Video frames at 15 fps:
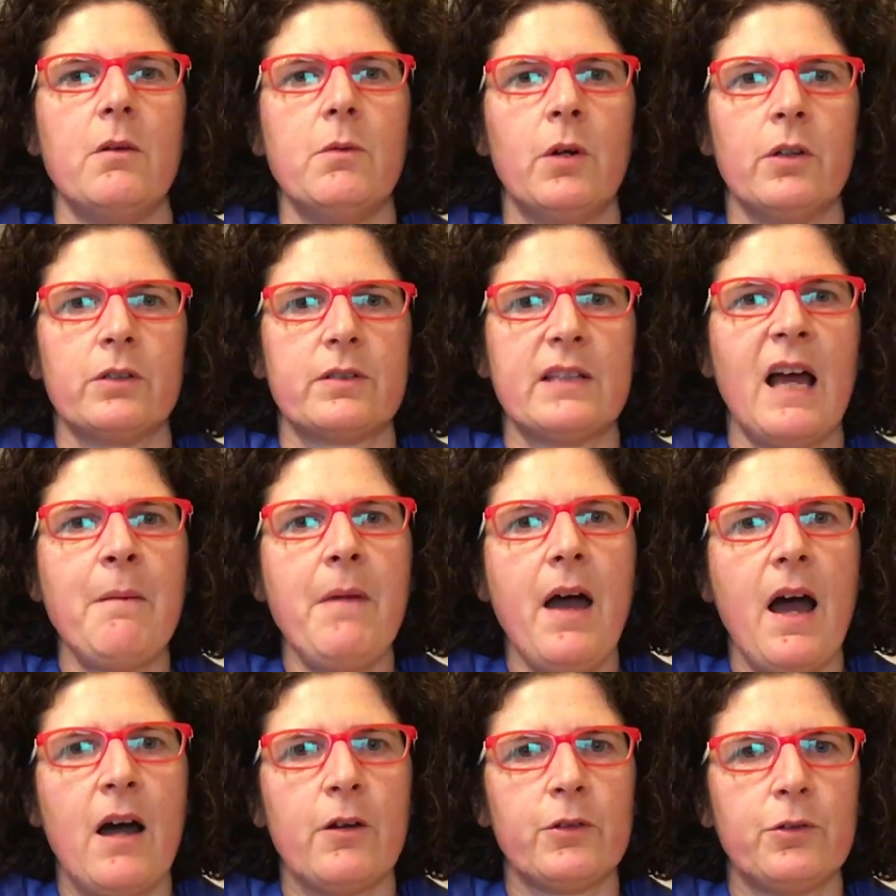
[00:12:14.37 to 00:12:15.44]
Well,
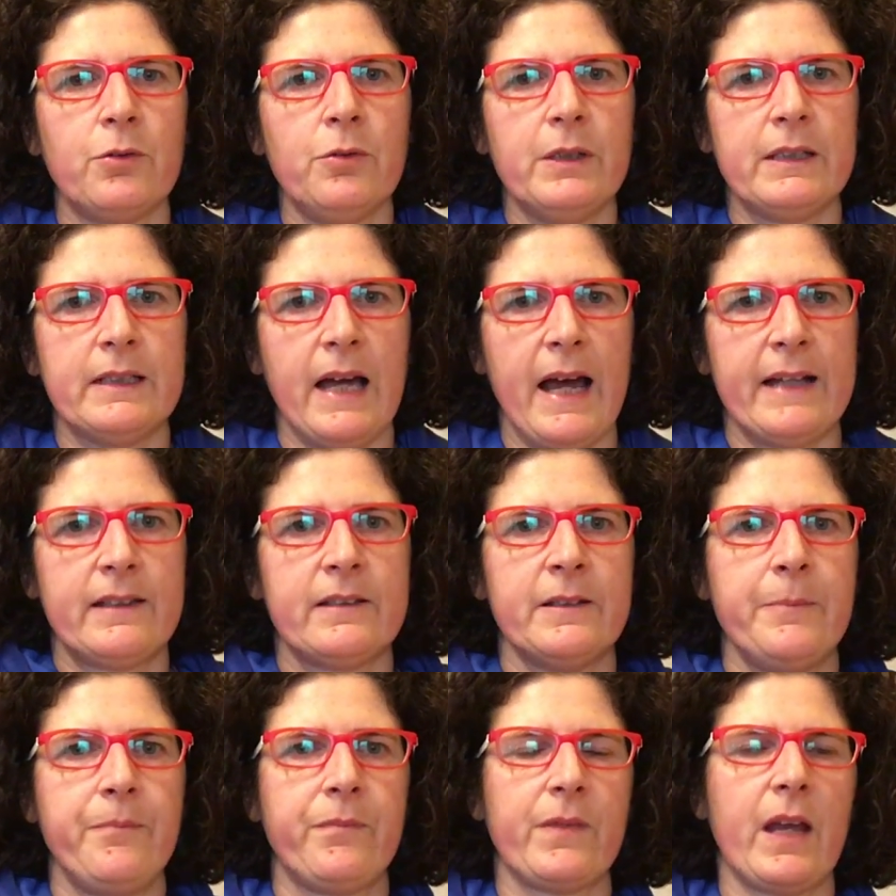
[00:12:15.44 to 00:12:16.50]
somehow doing that.
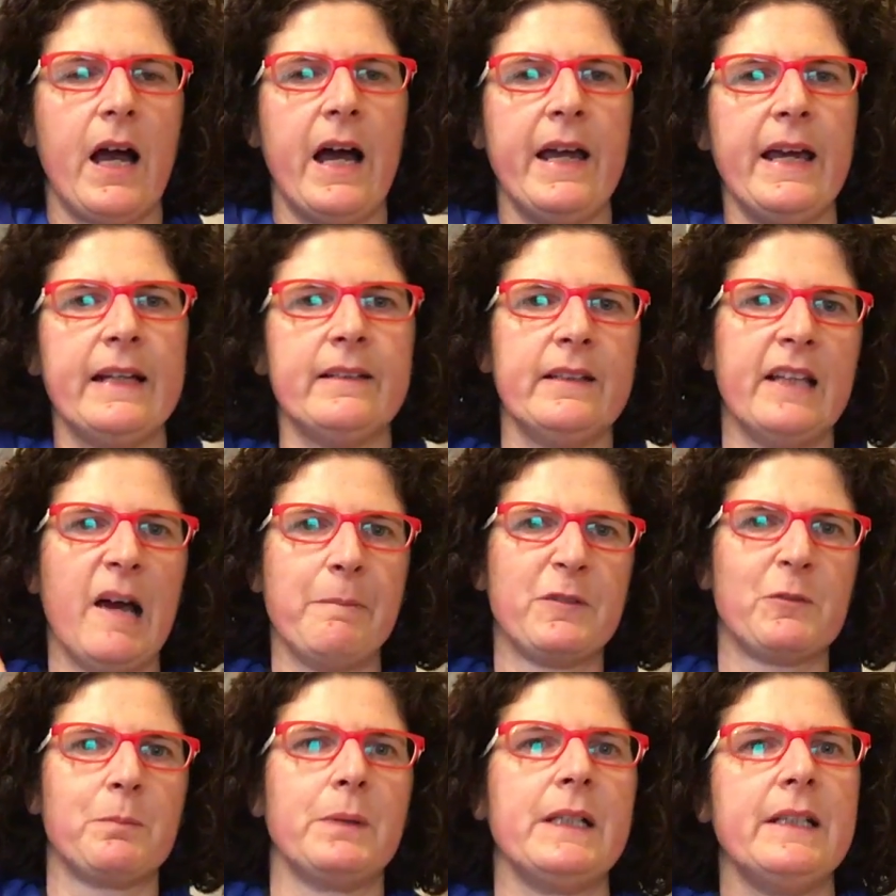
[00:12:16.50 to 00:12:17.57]
I ended up
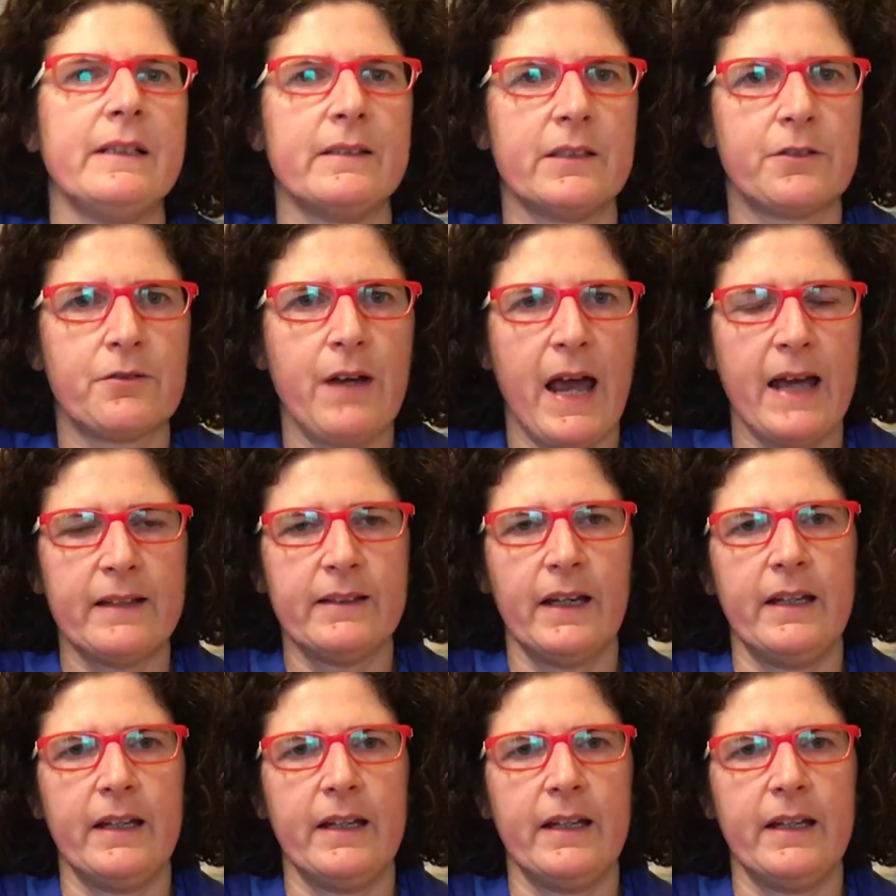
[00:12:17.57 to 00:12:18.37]
splitting the thread